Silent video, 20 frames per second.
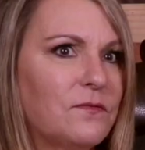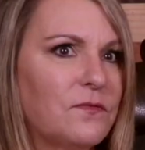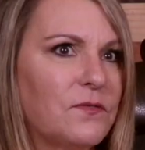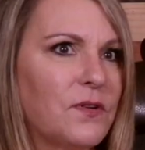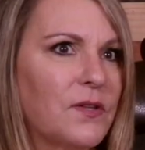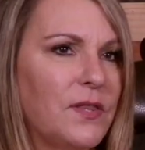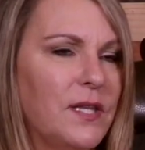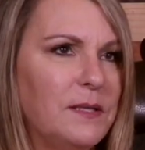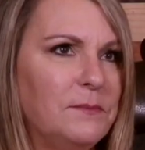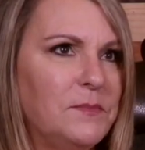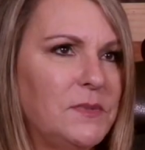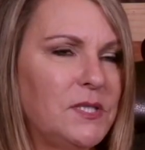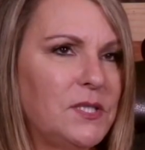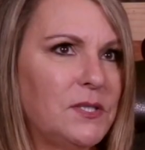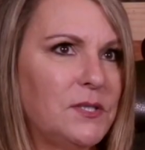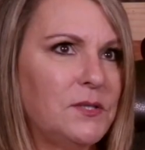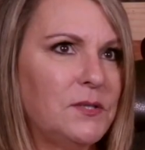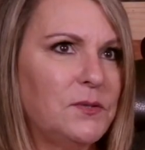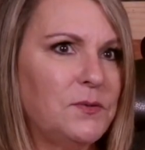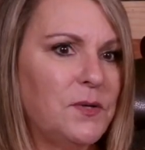For them
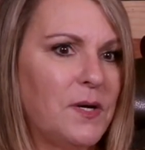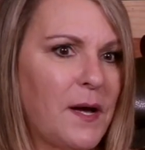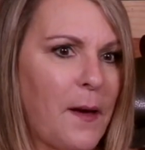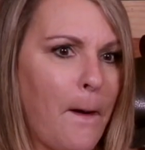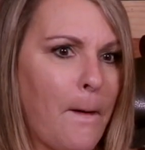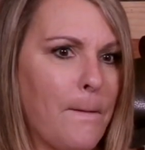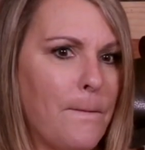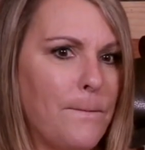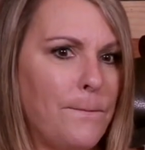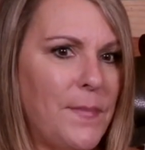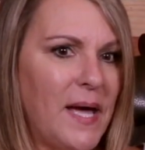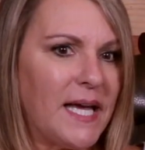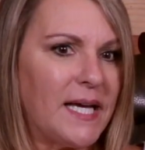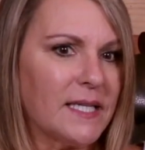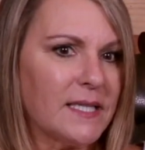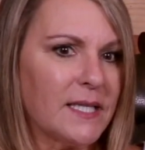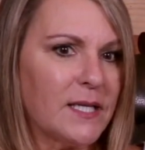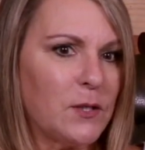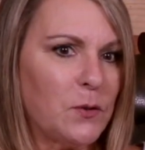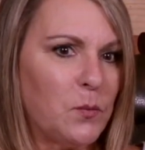to
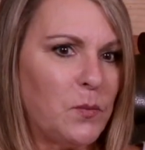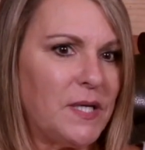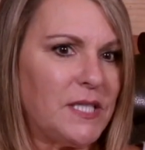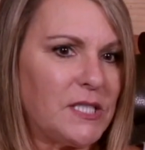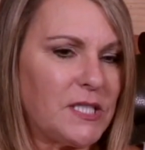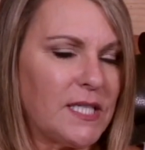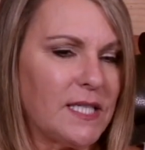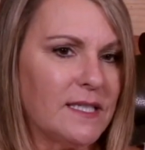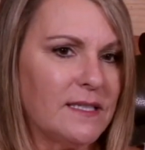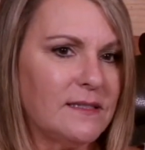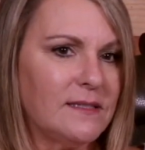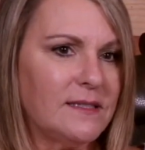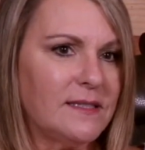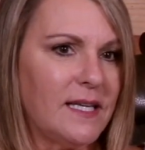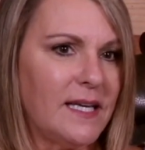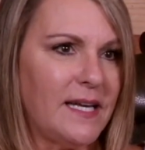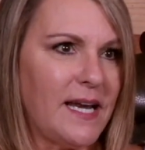make a little wish list